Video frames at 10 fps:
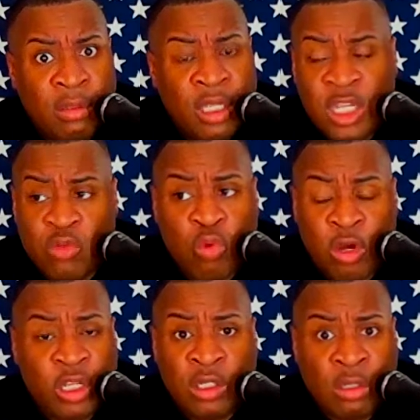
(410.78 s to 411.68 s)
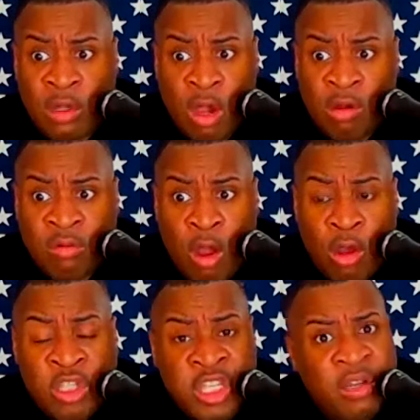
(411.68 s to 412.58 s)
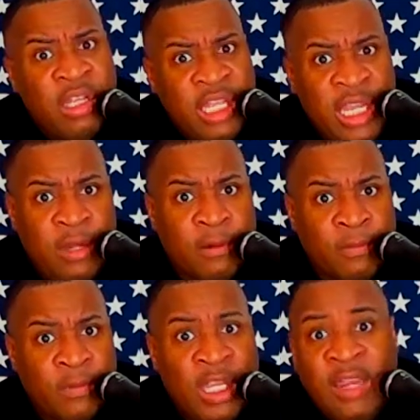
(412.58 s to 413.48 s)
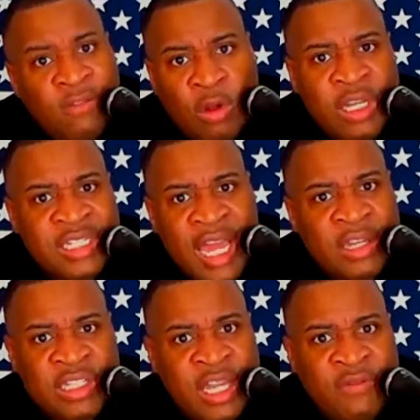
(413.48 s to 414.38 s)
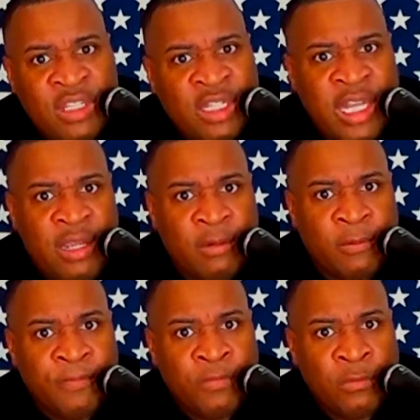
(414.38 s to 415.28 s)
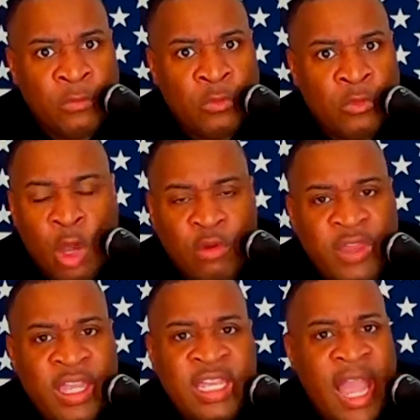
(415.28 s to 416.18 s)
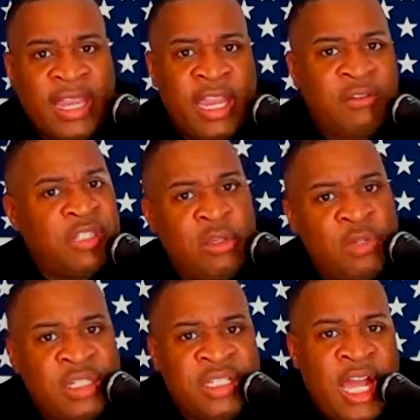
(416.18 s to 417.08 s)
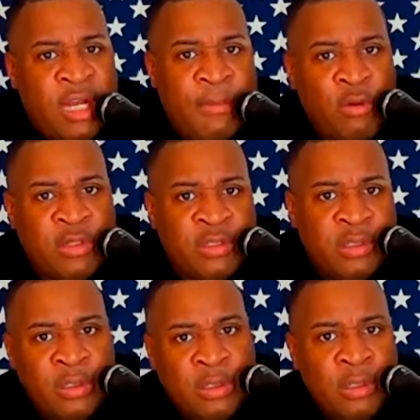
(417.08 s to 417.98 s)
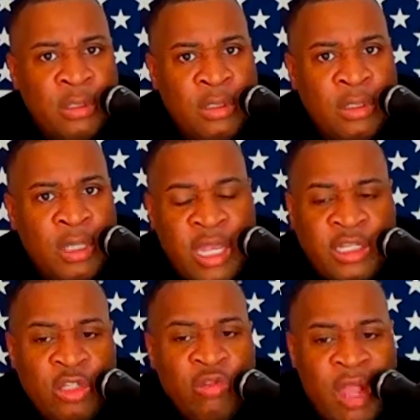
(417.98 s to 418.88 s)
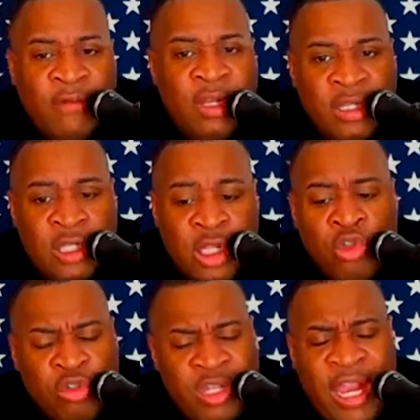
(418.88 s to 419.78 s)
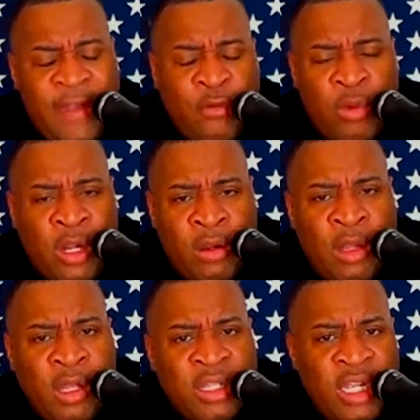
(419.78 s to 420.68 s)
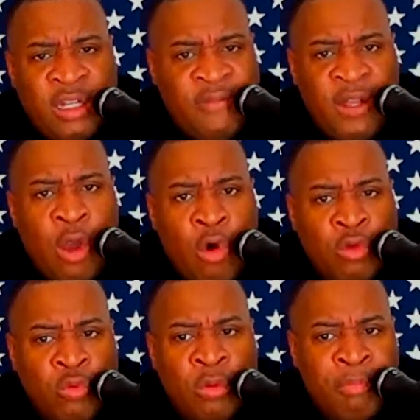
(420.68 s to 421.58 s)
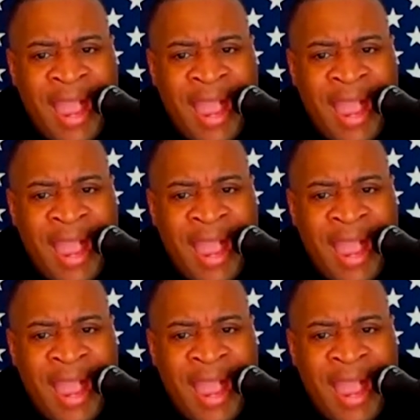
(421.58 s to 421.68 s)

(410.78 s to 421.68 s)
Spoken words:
He's working year to year, even though he signed a 7-year deal. The only thing he got guaranteed was his signing bonus. And then they used to have it where the NFL owner would